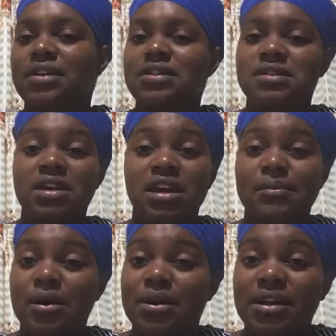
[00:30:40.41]
Think
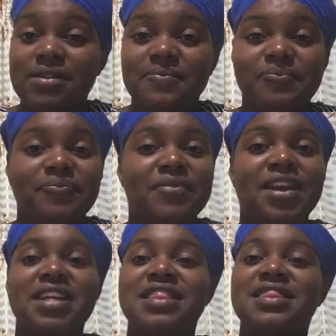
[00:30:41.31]
about it.
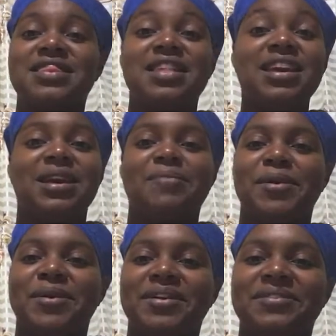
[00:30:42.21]
Think
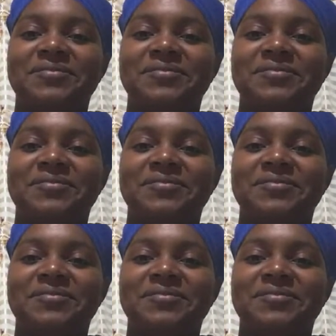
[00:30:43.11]
about it.